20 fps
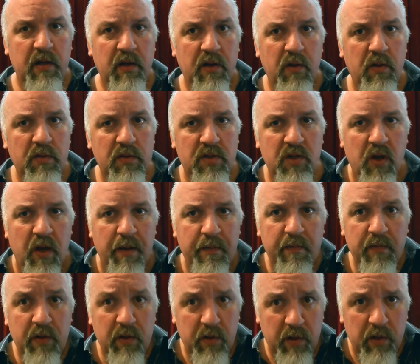Long
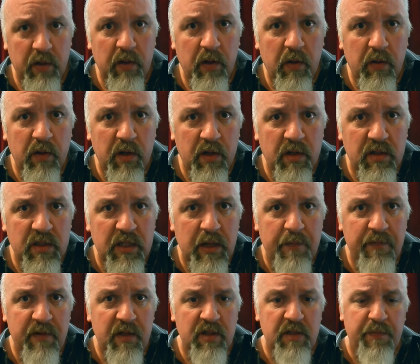time, longer than
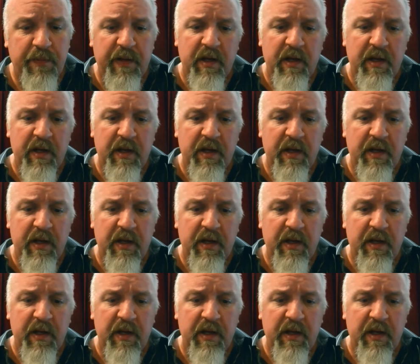some of you have